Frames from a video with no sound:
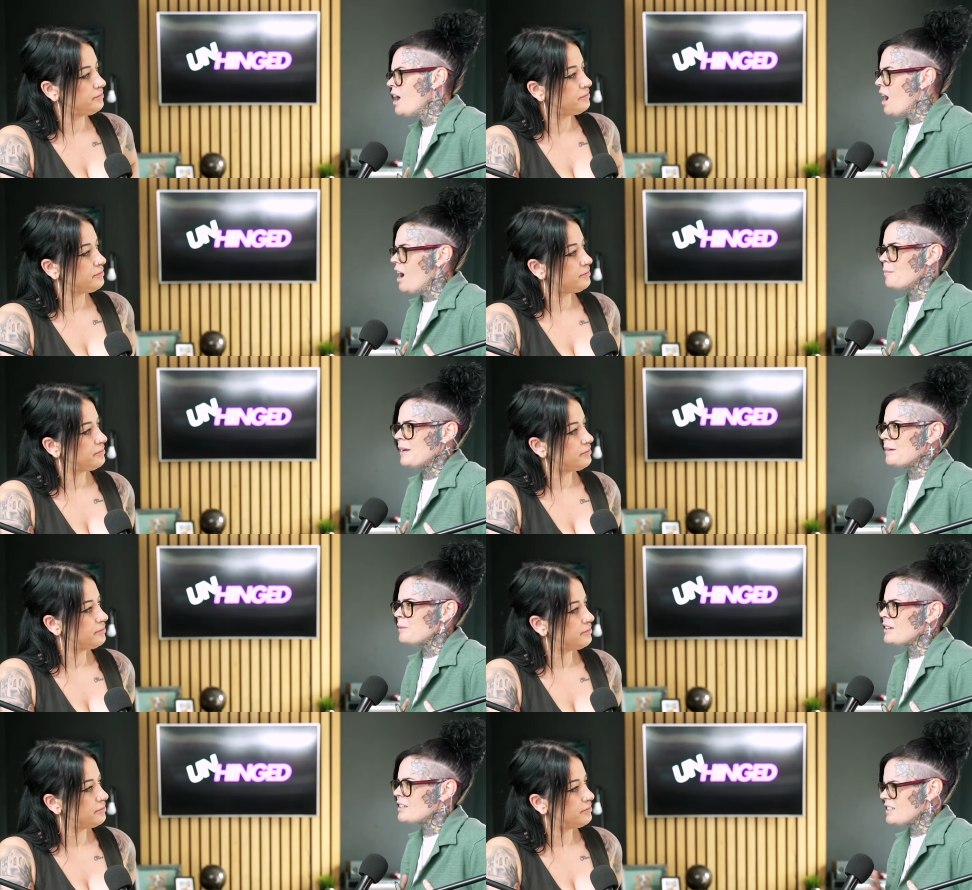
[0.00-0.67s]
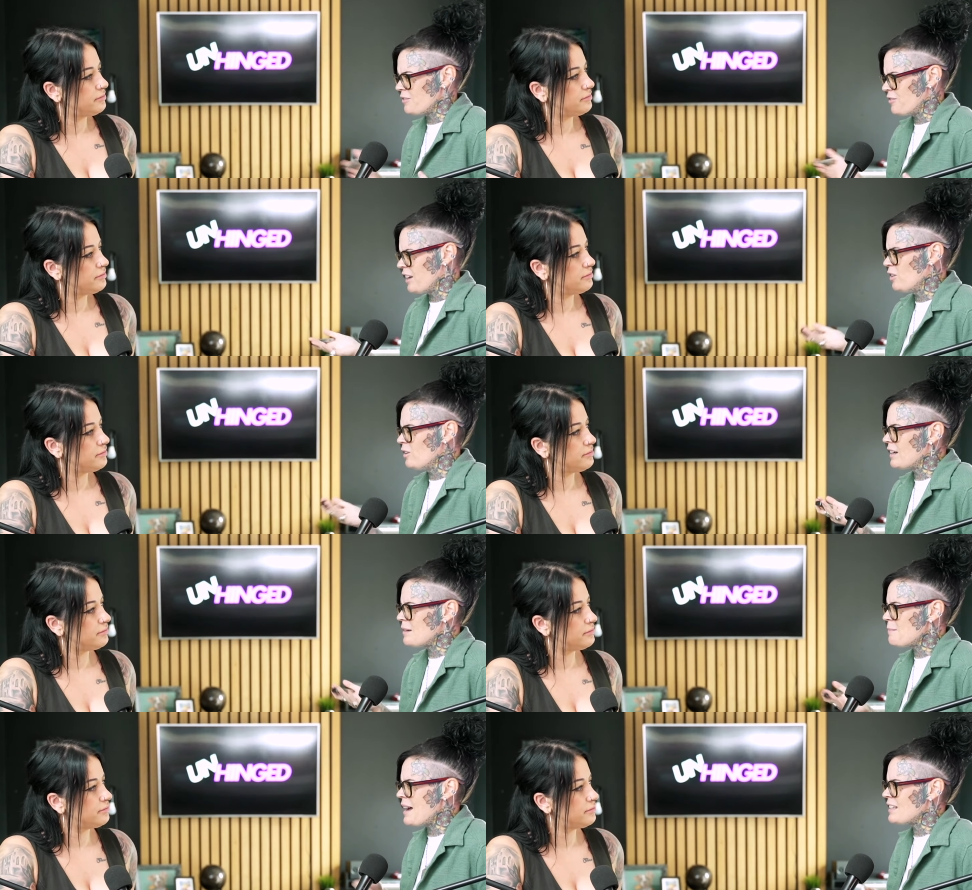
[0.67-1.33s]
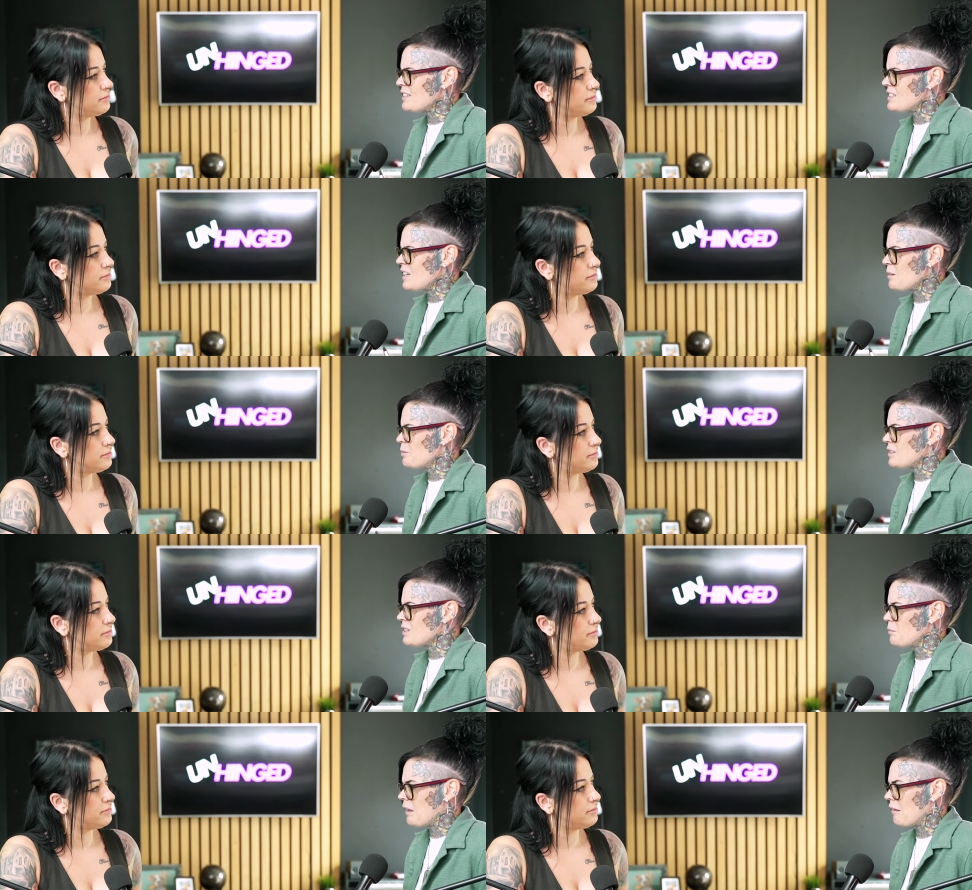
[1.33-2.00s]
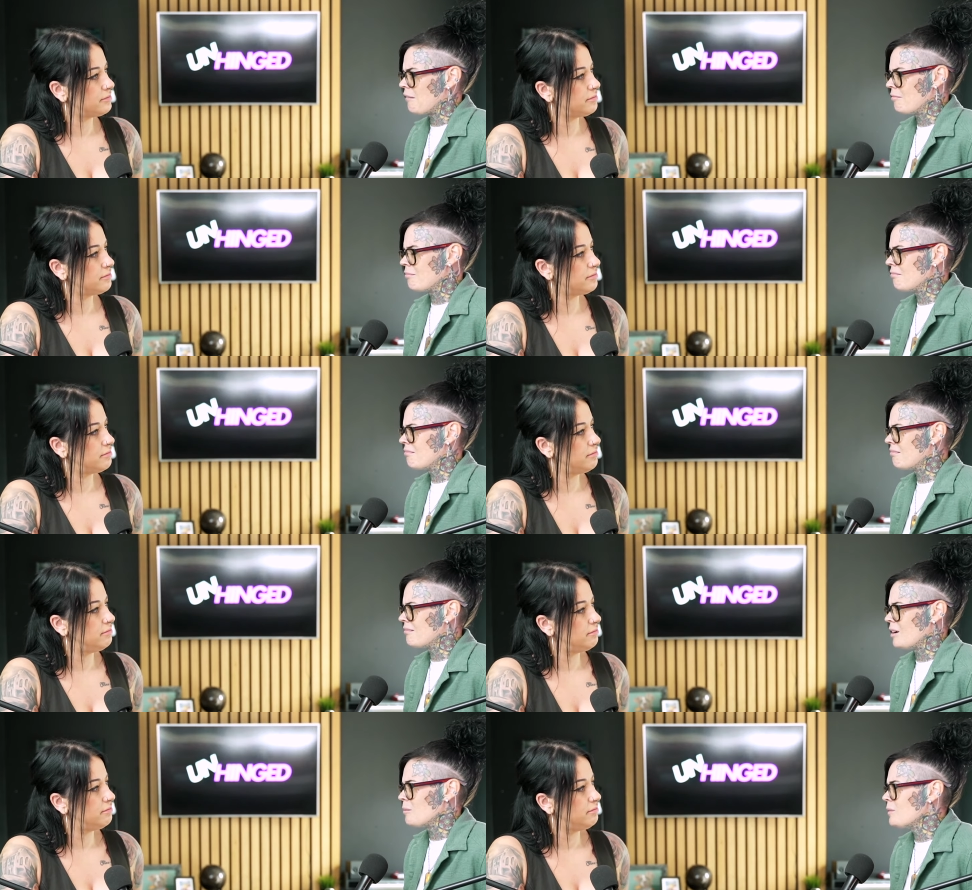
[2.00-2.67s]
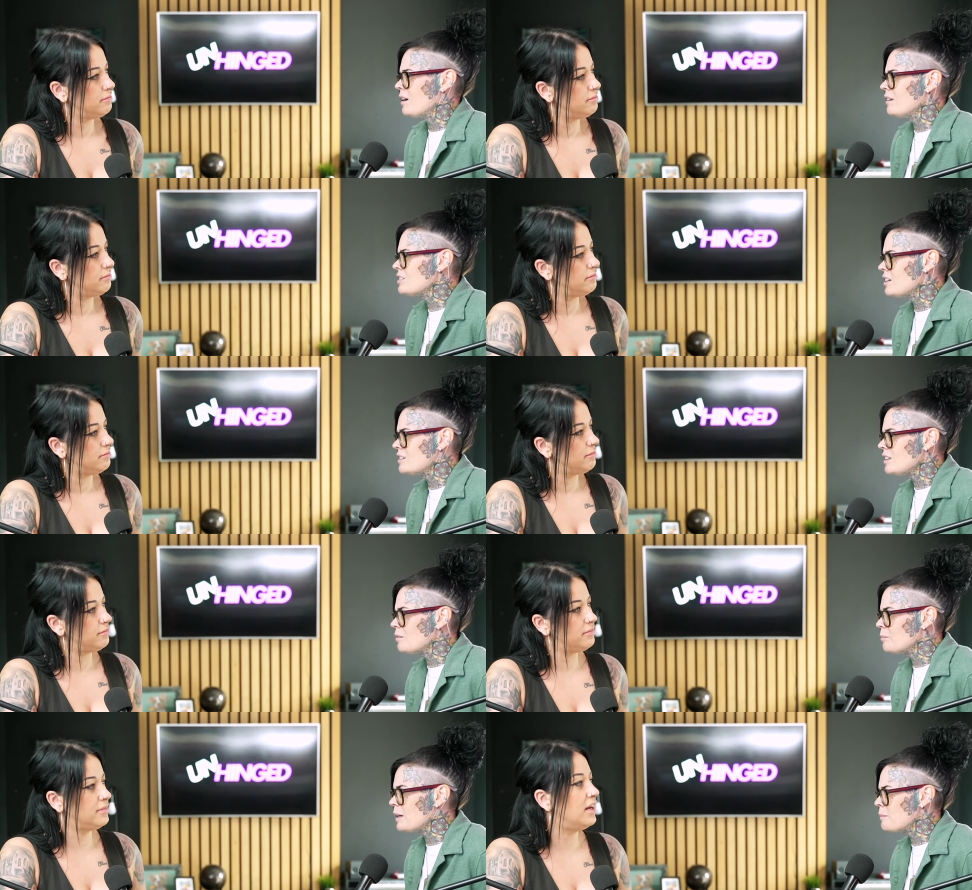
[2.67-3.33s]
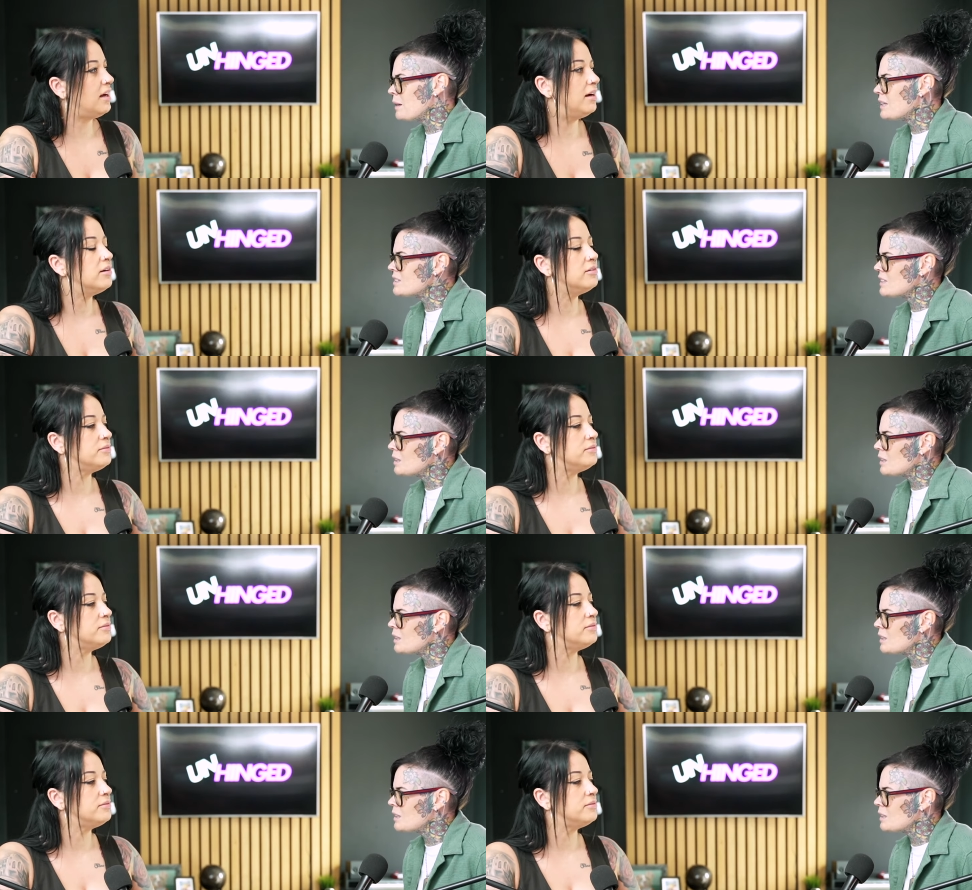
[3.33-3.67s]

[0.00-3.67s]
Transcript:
Speaker 1: I mean, because if I look at a man's nipples, I'm like, I'm not turned on by no. a man's